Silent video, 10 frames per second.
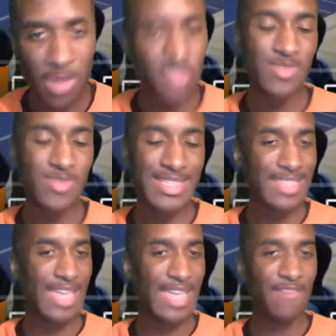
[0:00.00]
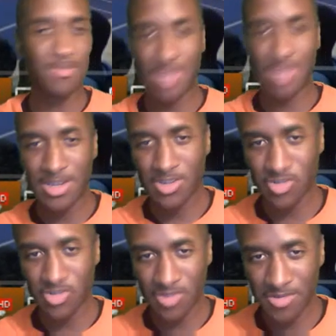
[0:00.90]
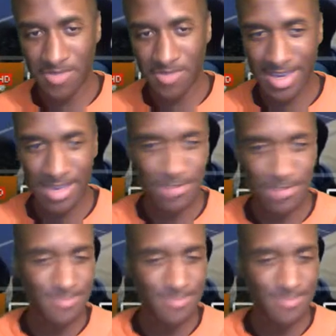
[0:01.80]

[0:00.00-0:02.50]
so we didn't have a player control foul.